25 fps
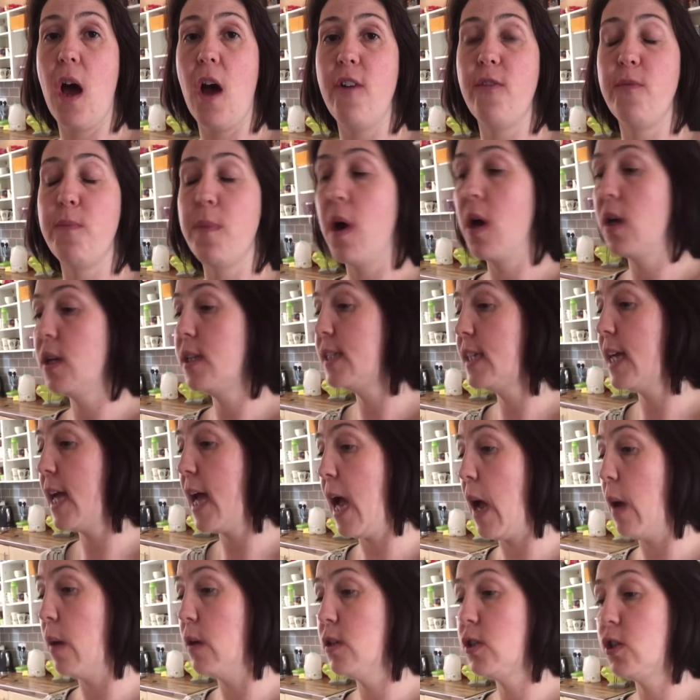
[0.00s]
I've marked it
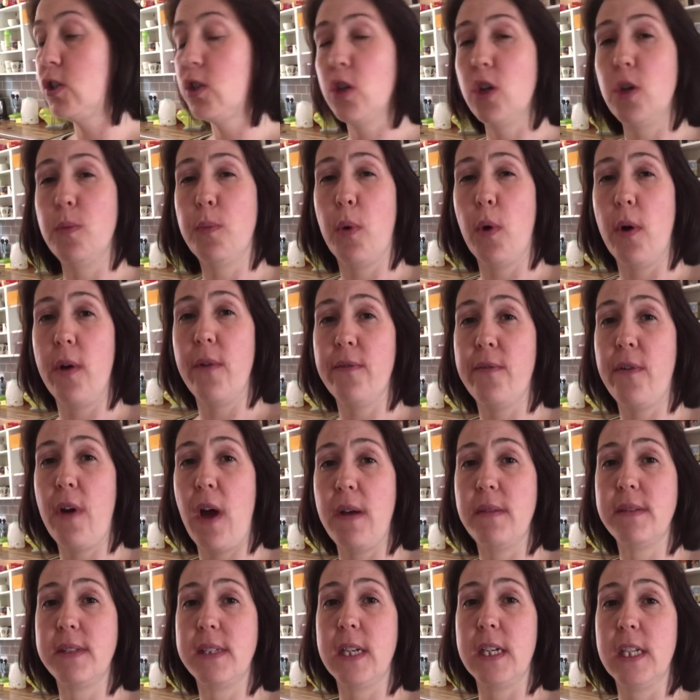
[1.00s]
out as
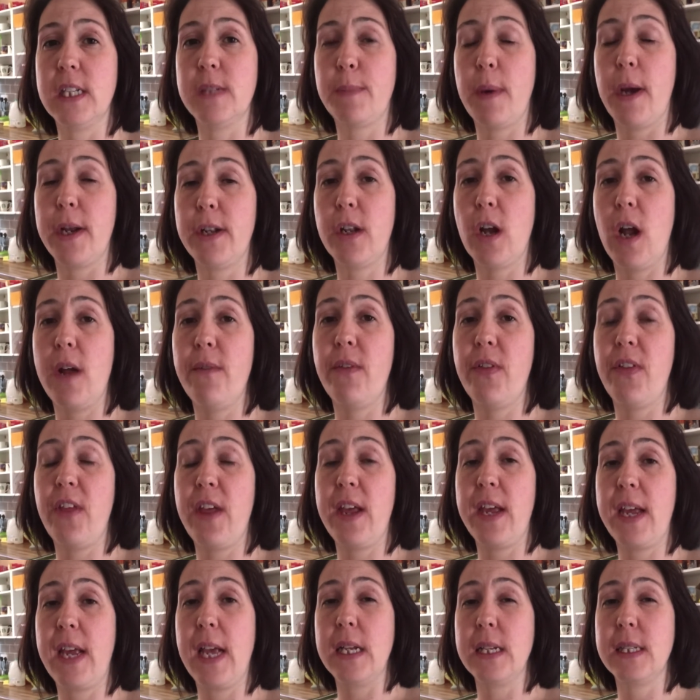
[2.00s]
2.5 sins, but I don't even
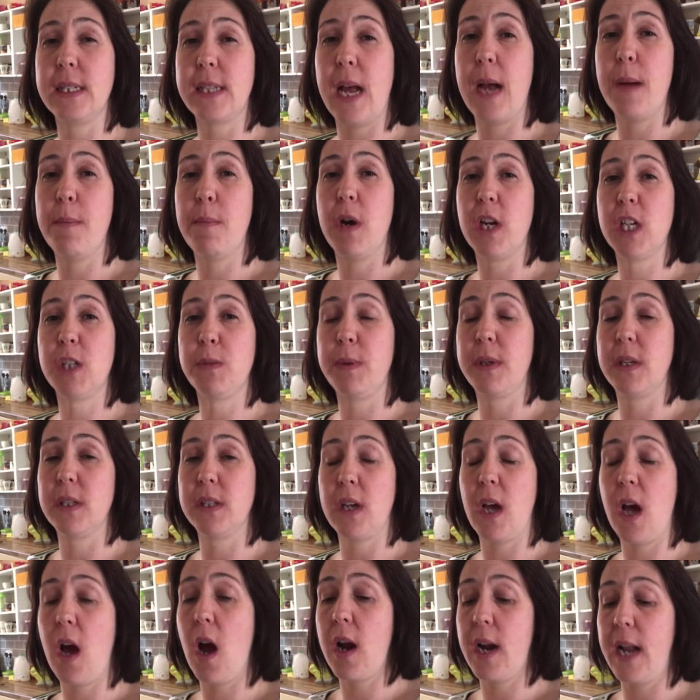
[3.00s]
think it's that much
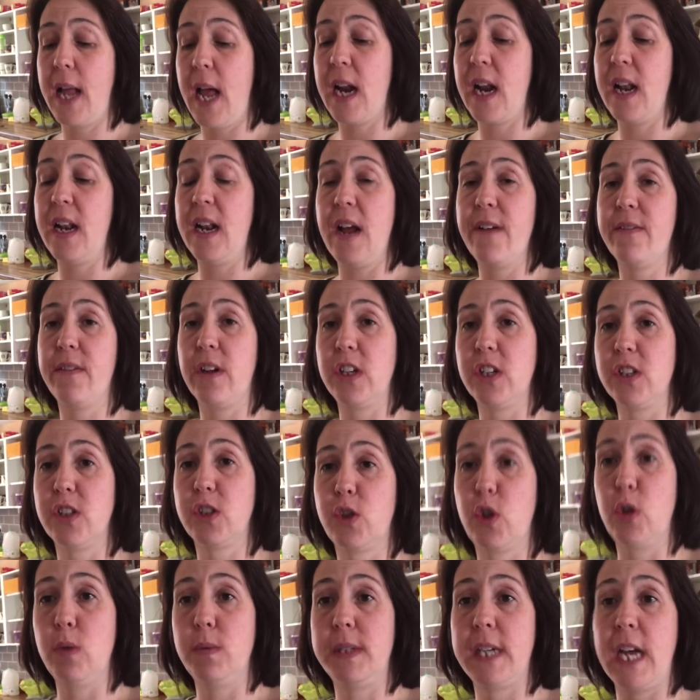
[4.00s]
because I hardly had any left. I just
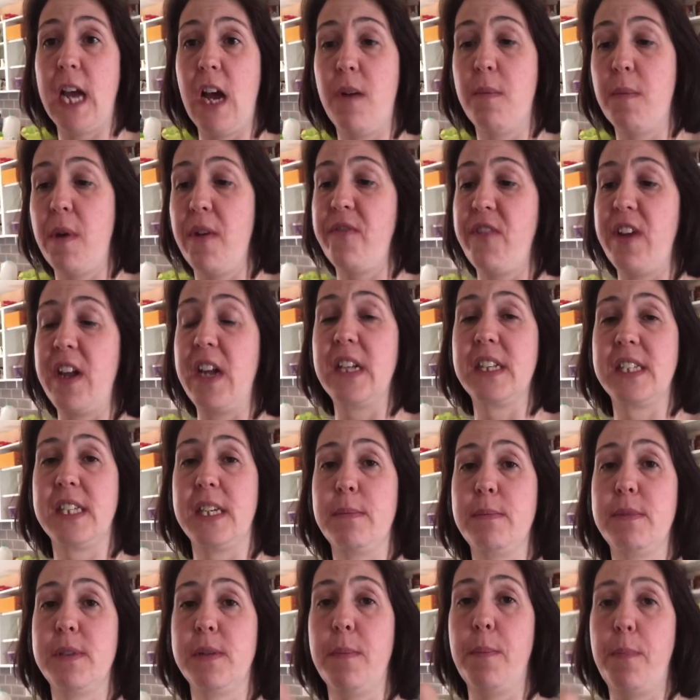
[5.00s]
scooped it out of my
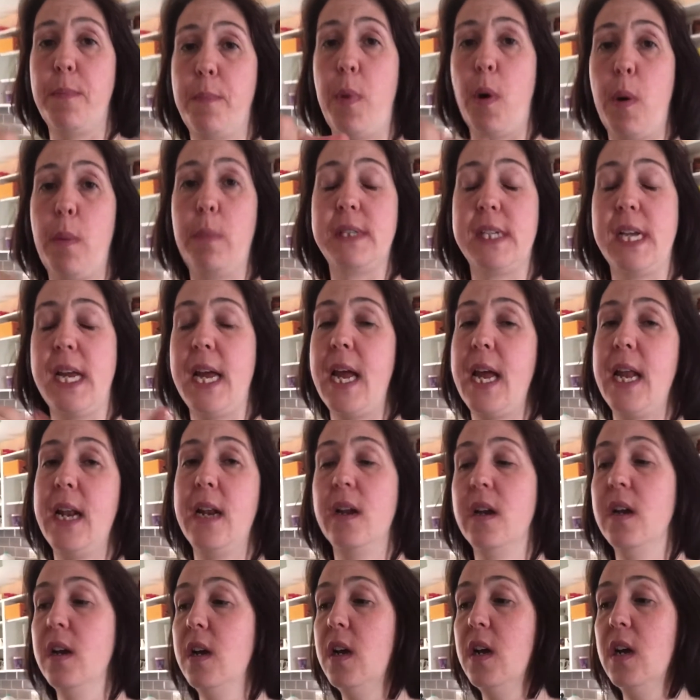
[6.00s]
fingertips and popped it
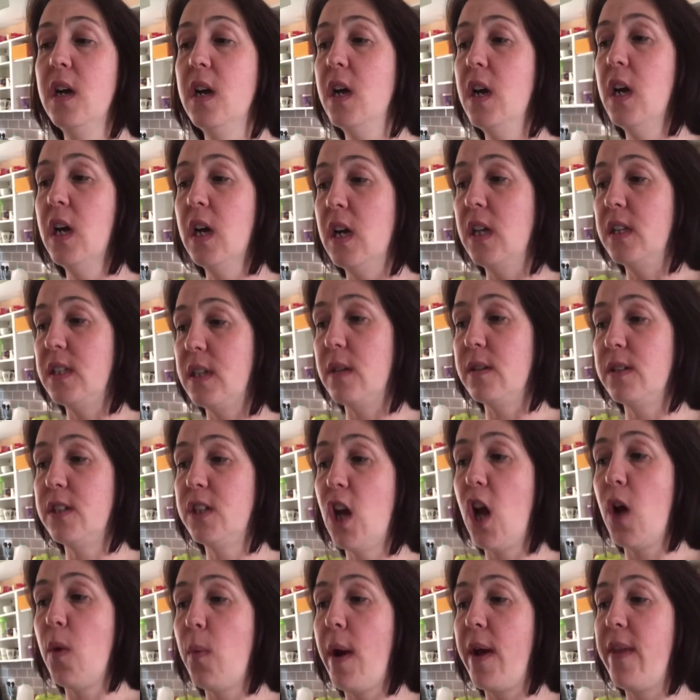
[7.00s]
in. So
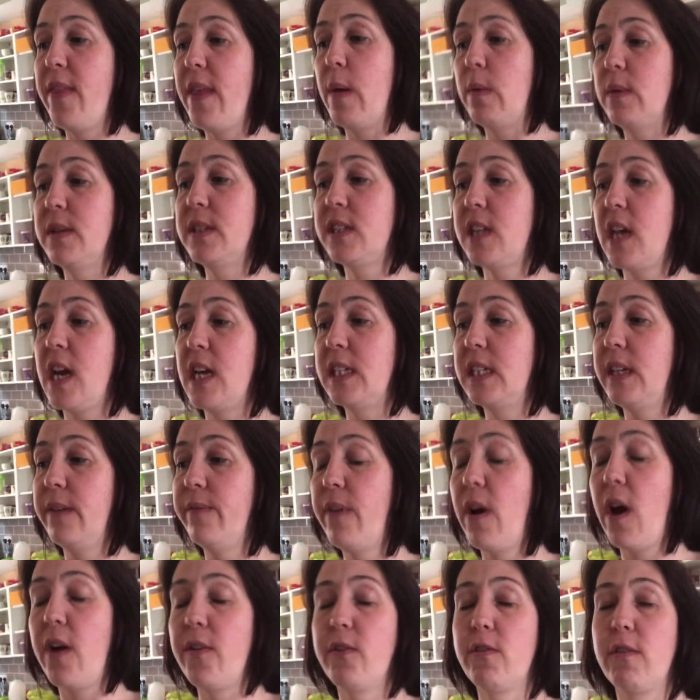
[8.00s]
there's no way there was
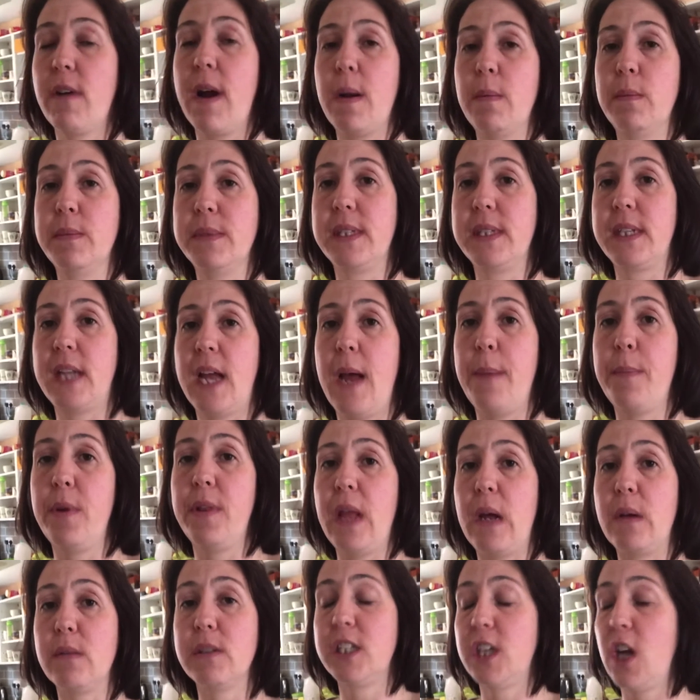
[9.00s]
35 grams there,
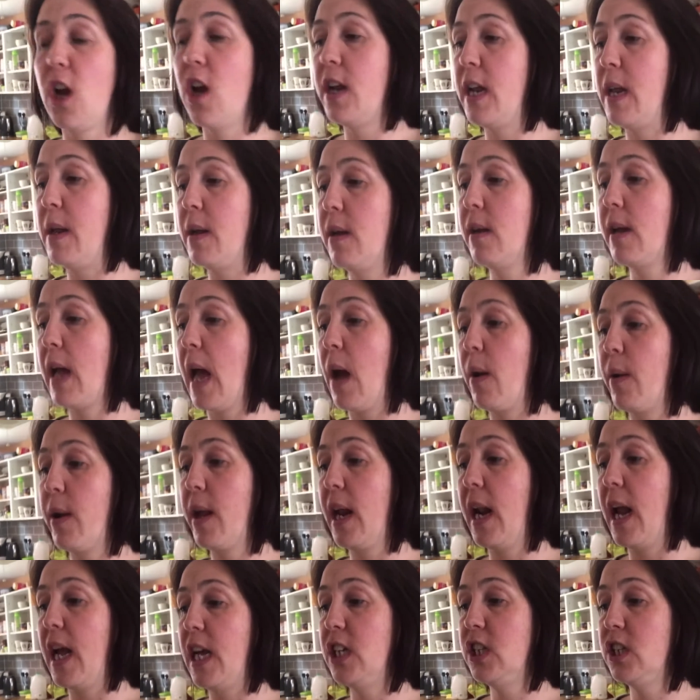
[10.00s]
but that's the only
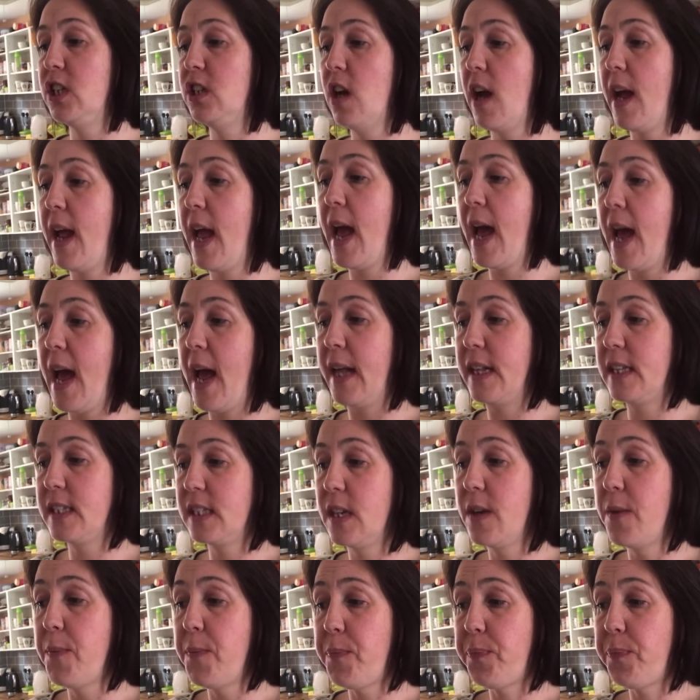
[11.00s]
calculation I had.